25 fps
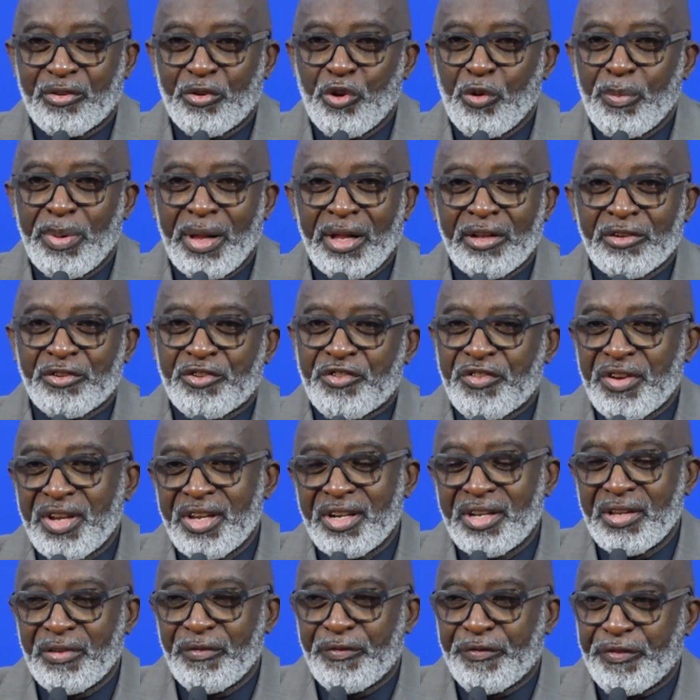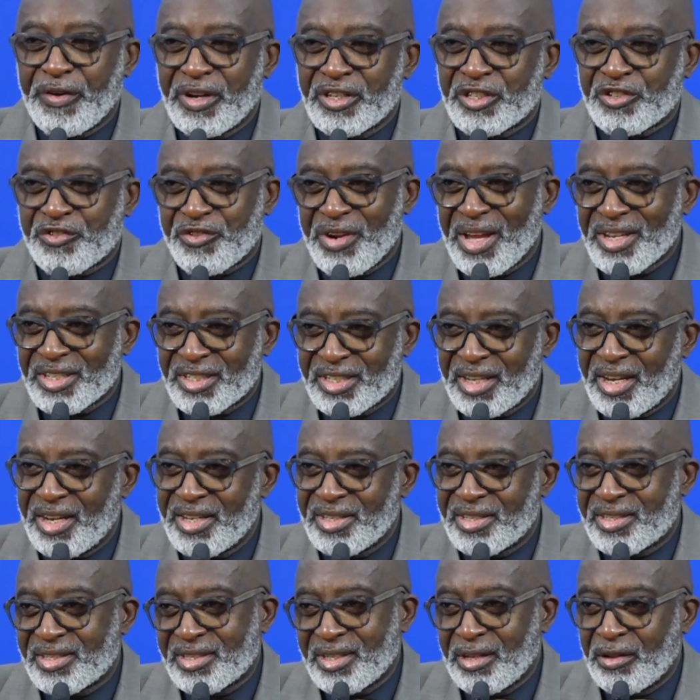global trade infrastructure
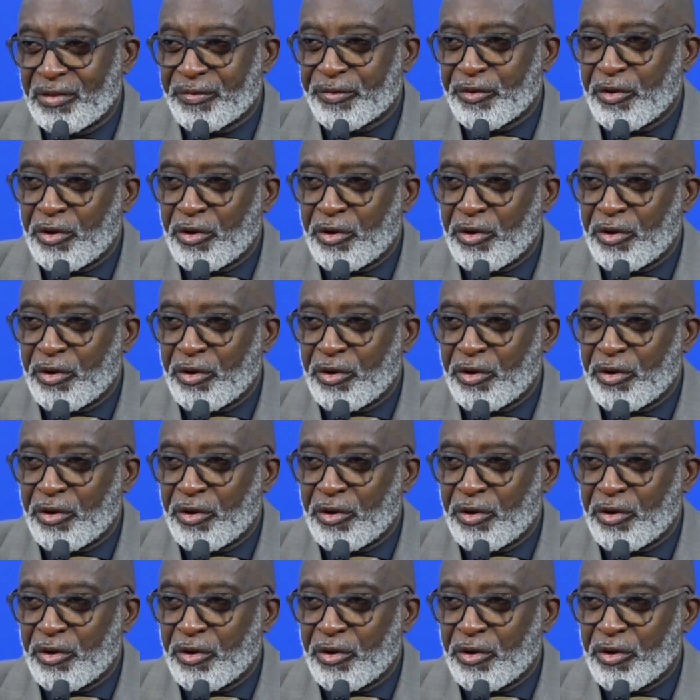itself,